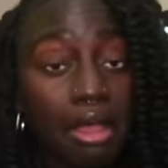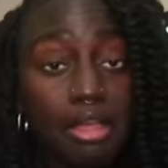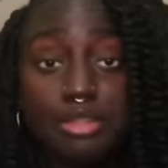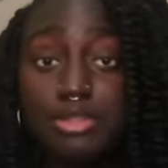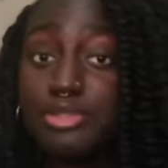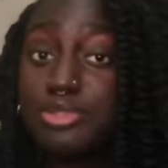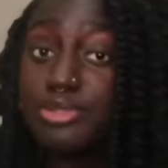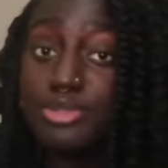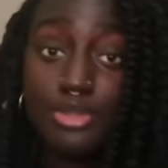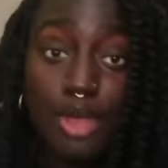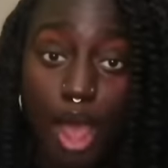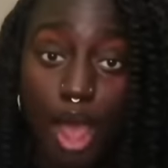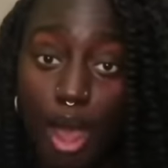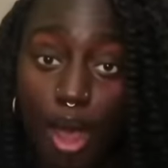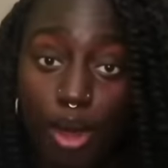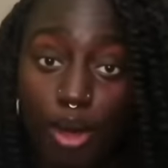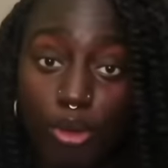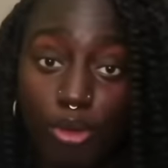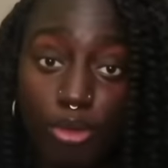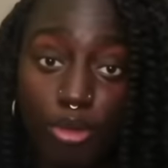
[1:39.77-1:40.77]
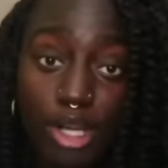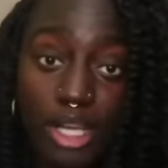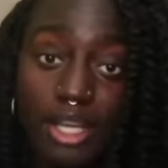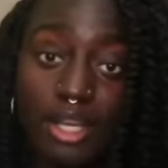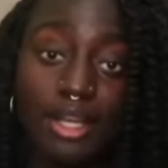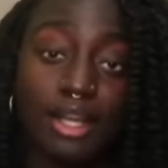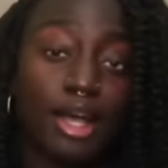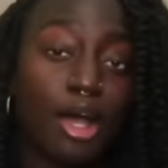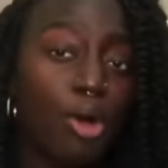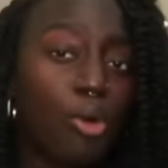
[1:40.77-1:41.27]
So,
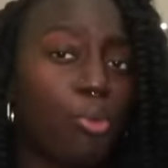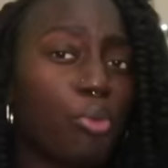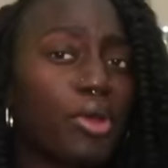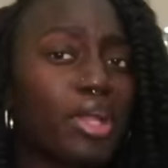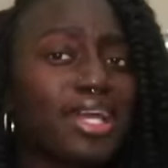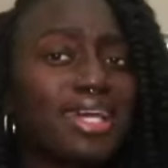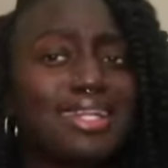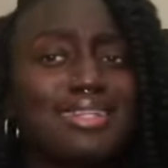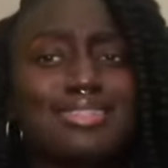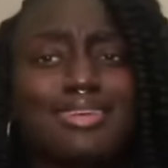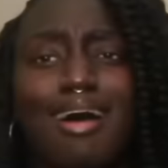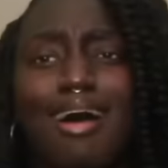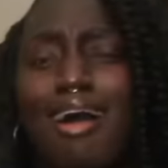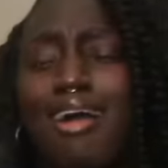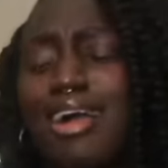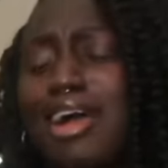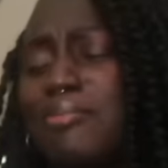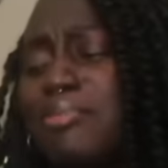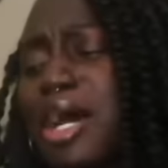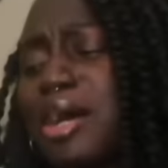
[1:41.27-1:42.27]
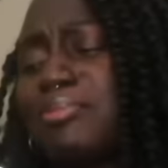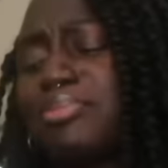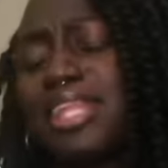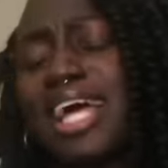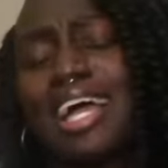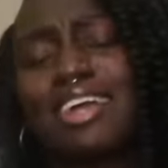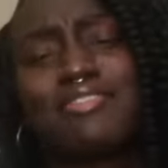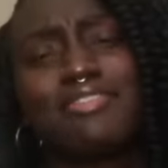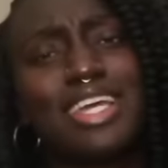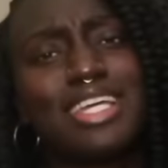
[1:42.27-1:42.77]
we're gonna talk about
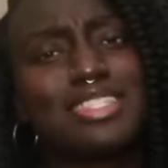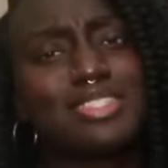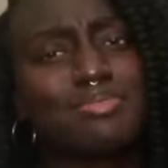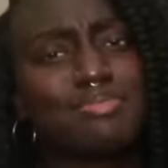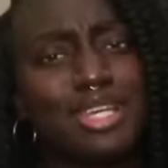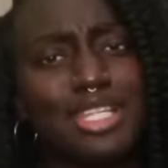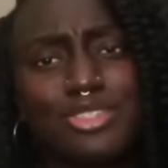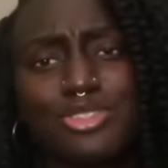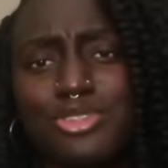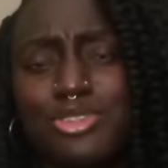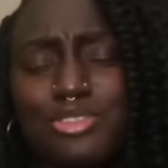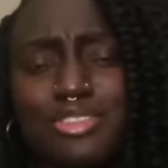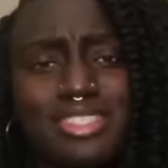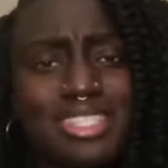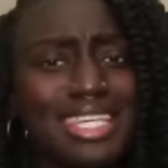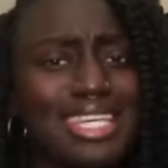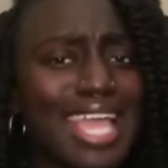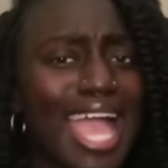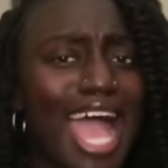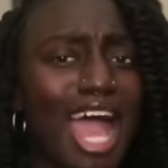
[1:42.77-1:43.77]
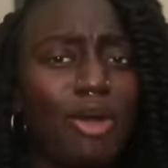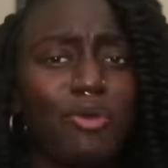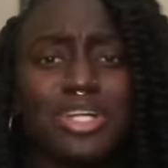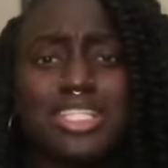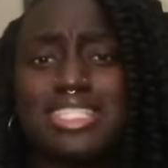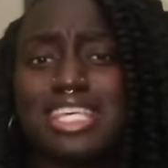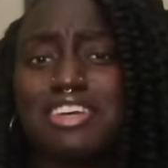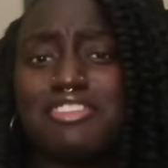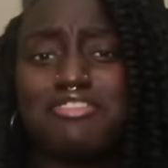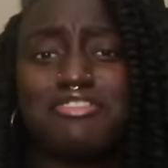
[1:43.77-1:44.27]
blackface minstrelsy, how
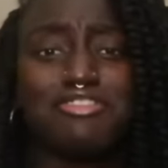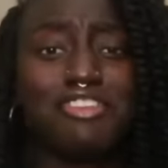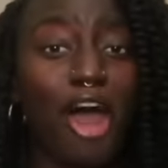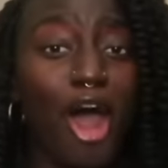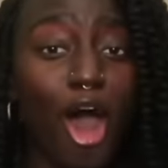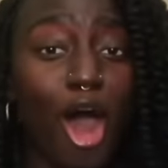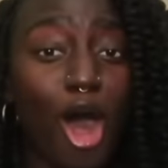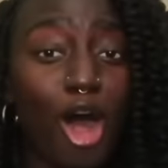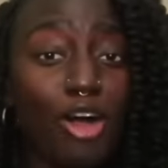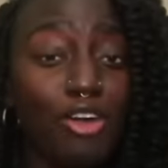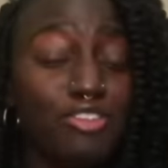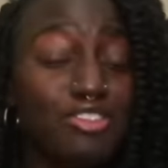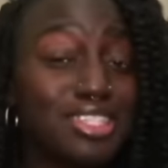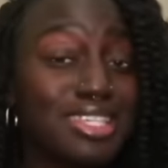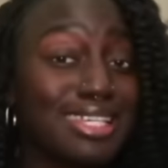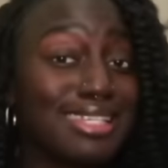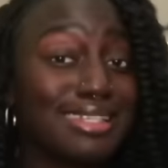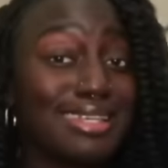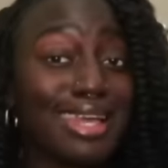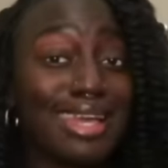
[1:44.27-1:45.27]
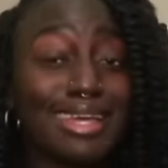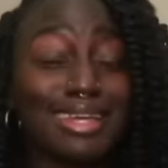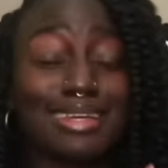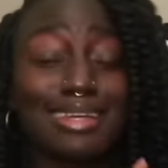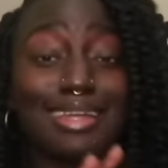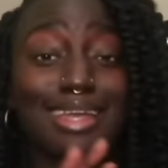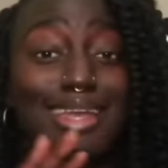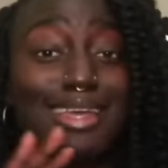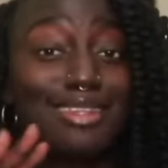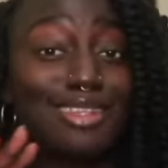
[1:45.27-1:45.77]
it's evolved in
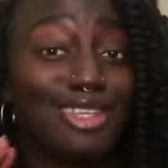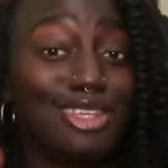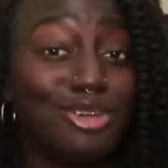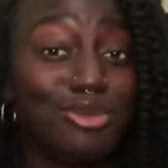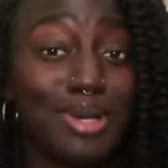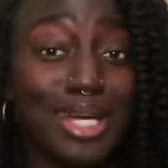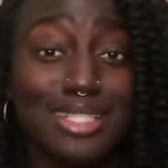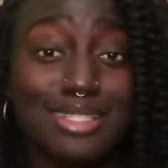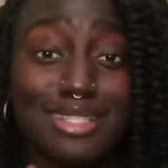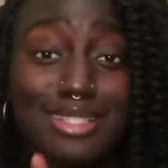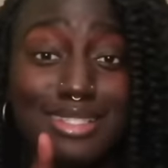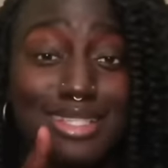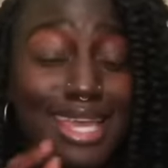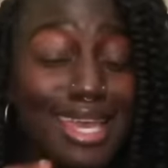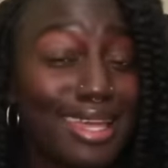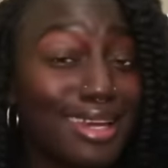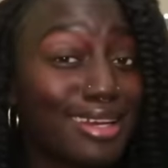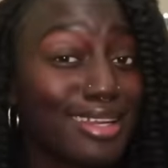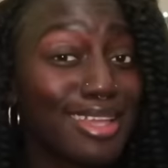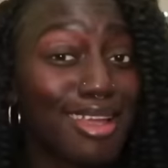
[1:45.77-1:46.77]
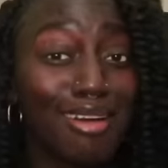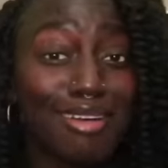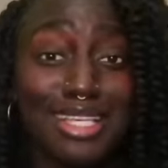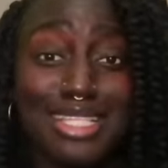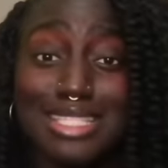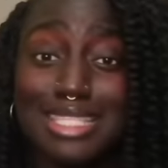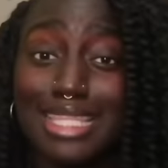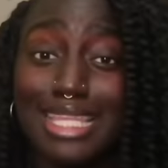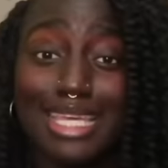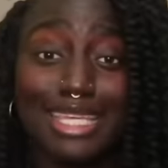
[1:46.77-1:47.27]
Canada and the US, cause Canada, y'all
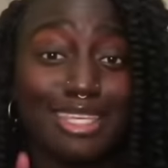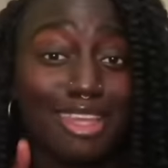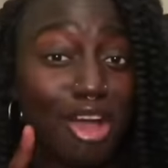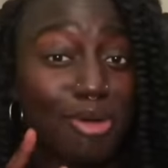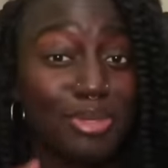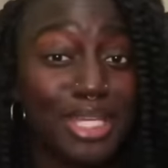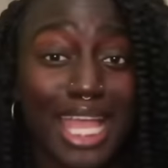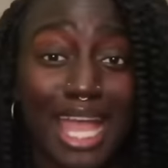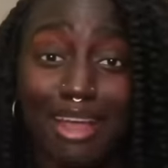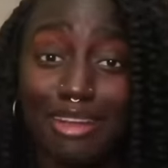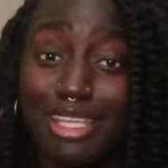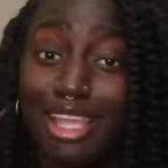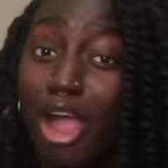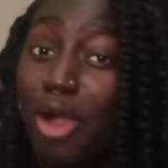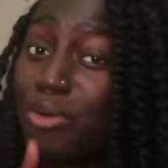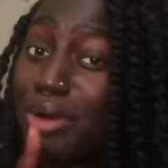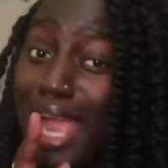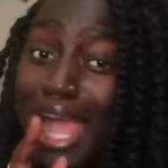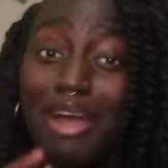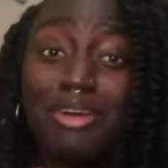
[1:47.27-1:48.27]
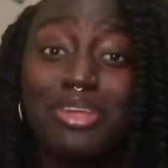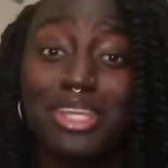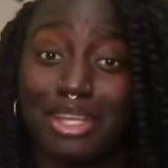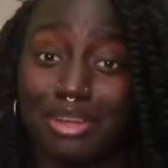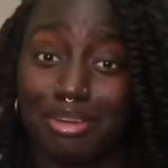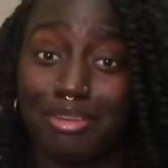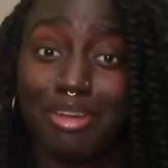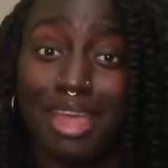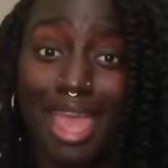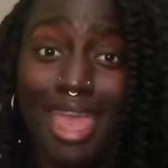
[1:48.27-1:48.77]
ain't slick, y'all be out, y'all are out
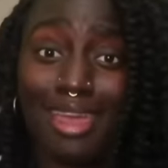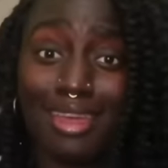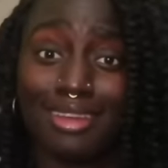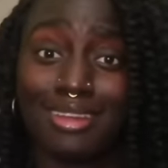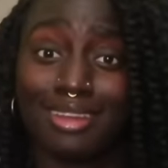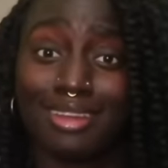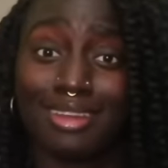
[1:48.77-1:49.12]
here, okay?